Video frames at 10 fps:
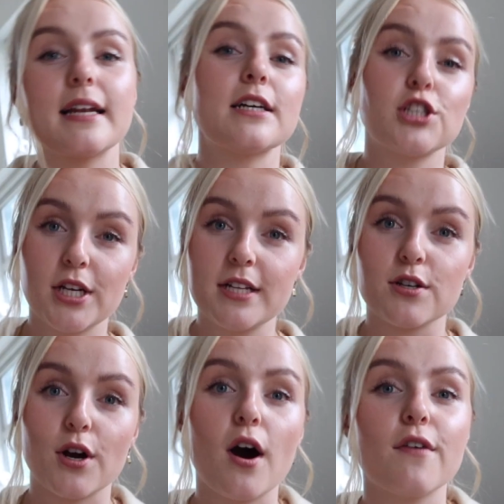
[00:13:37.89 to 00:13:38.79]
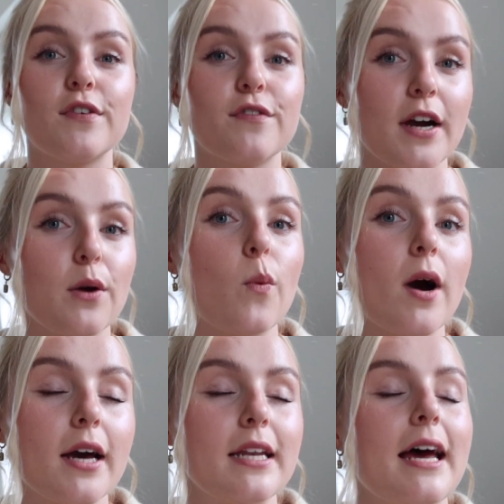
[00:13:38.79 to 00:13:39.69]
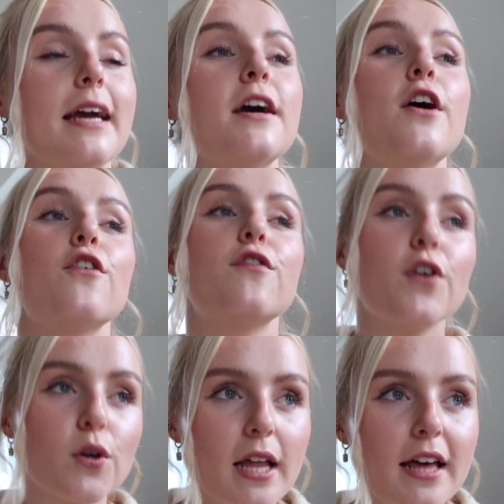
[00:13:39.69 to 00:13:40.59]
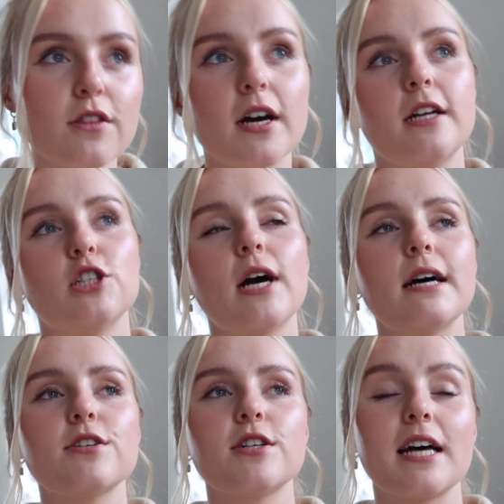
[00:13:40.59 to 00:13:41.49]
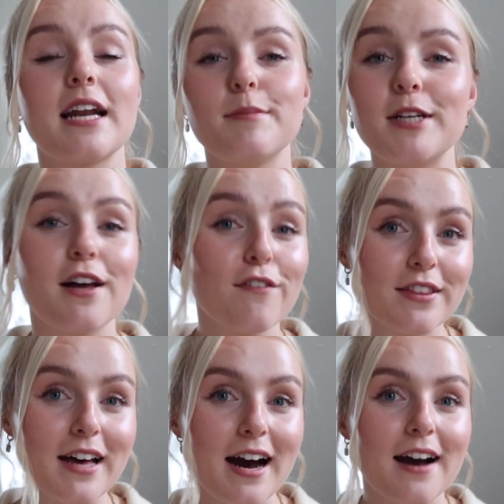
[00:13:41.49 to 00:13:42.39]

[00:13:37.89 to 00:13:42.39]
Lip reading: Like jeans are often very wide leg, full length kind of trousers, and I've been loving that.